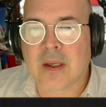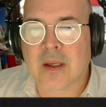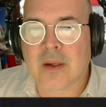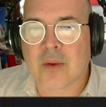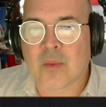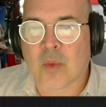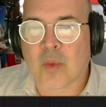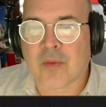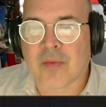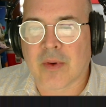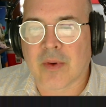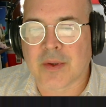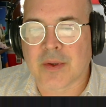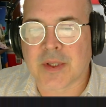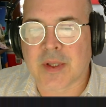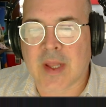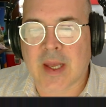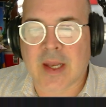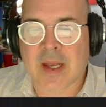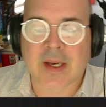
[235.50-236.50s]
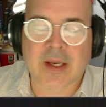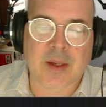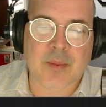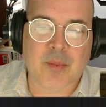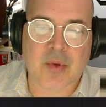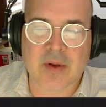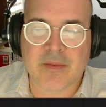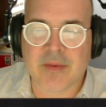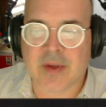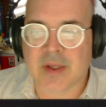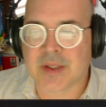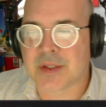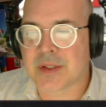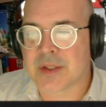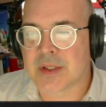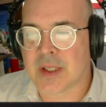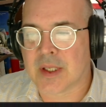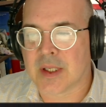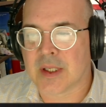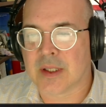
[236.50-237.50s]
referred to that in the
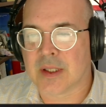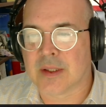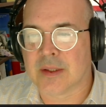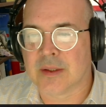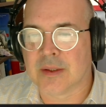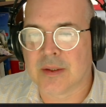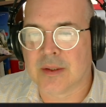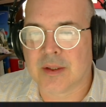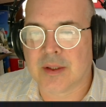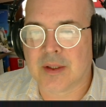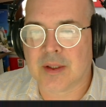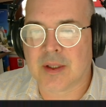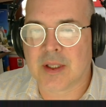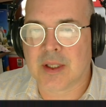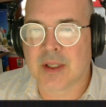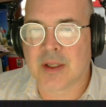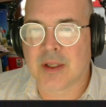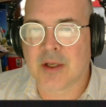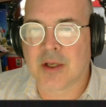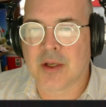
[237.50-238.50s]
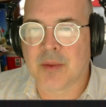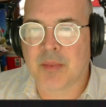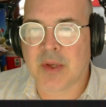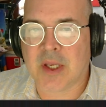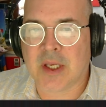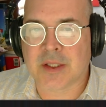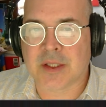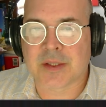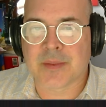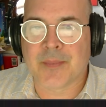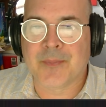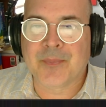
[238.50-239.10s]
previous piece.